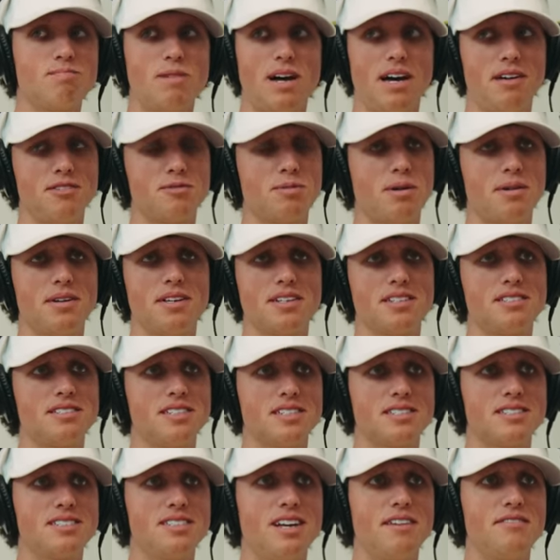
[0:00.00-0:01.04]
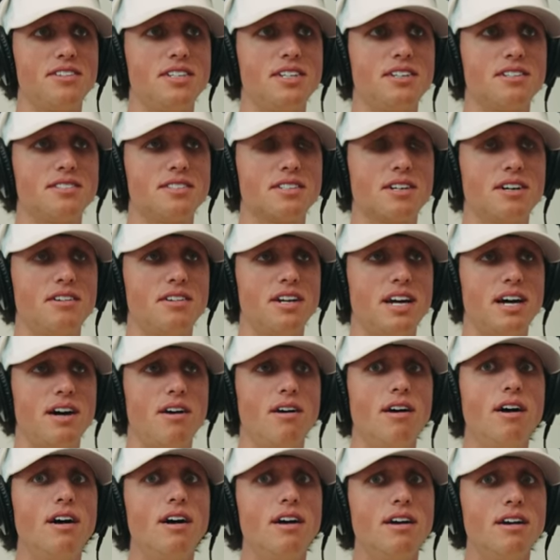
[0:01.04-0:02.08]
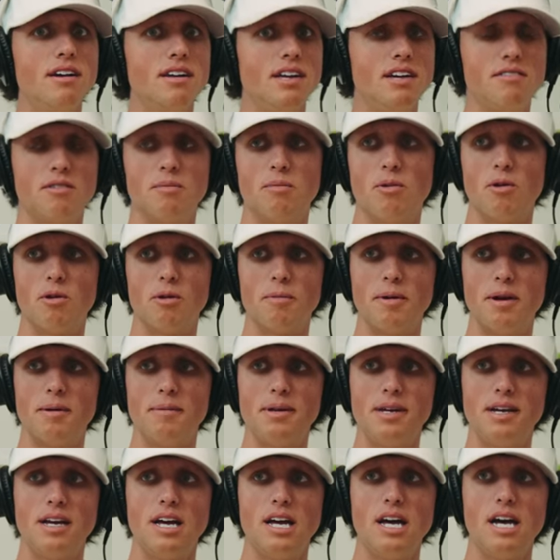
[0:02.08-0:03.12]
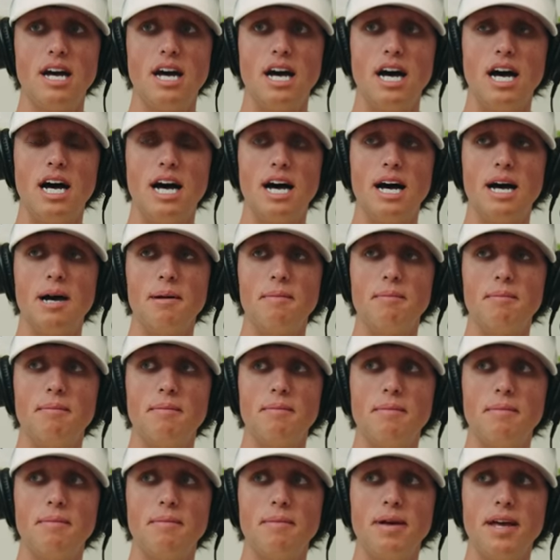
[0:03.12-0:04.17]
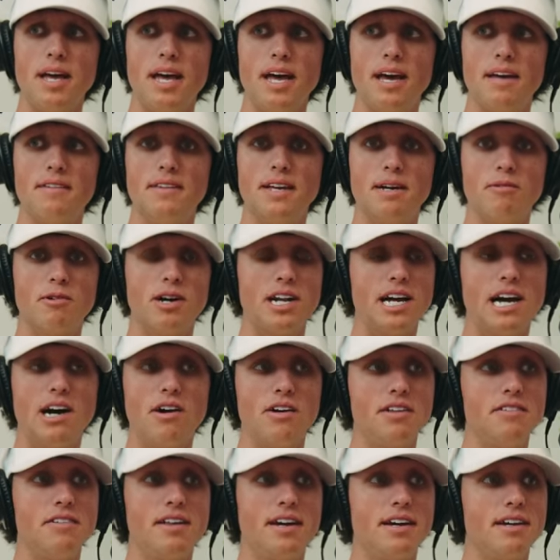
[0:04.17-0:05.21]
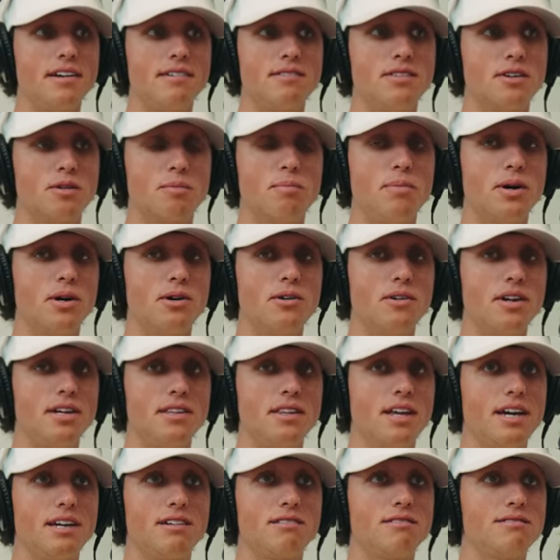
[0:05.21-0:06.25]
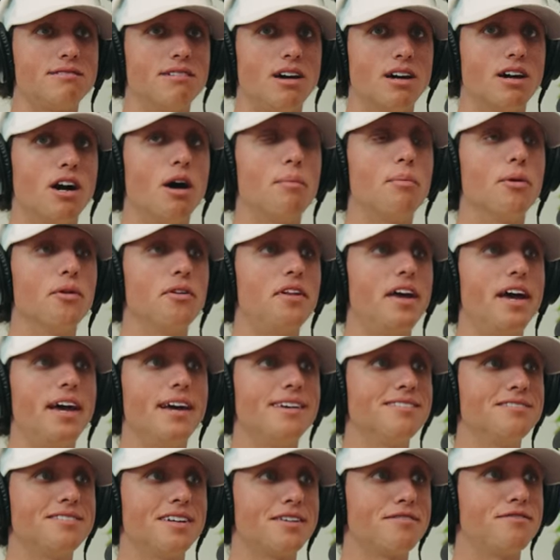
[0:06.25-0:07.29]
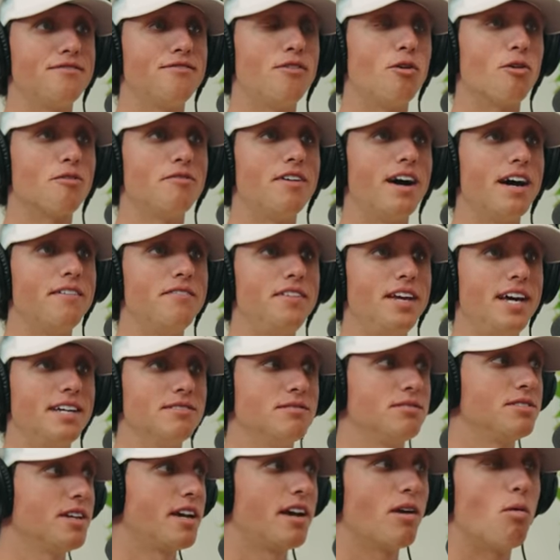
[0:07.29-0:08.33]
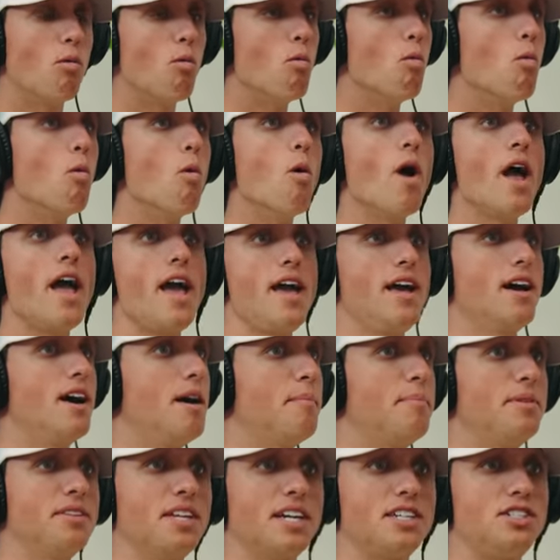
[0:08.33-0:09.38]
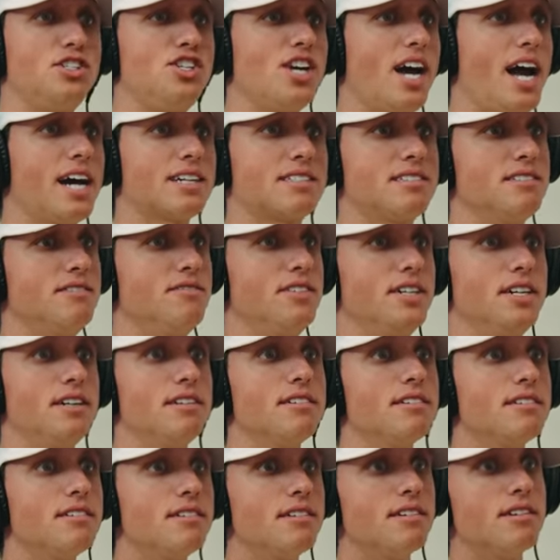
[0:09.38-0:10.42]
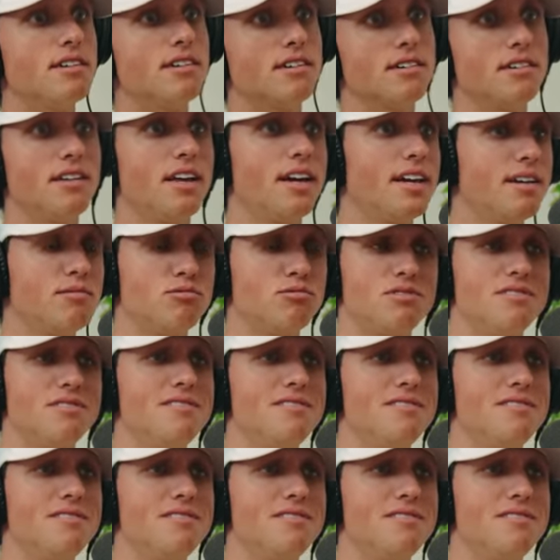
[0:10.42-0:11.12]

I was probably like six, seven years ago now, even more maybe. Um, and they went out and they their boat in like a couple days, like four or five days, was like way up in like Jacksonville or like it was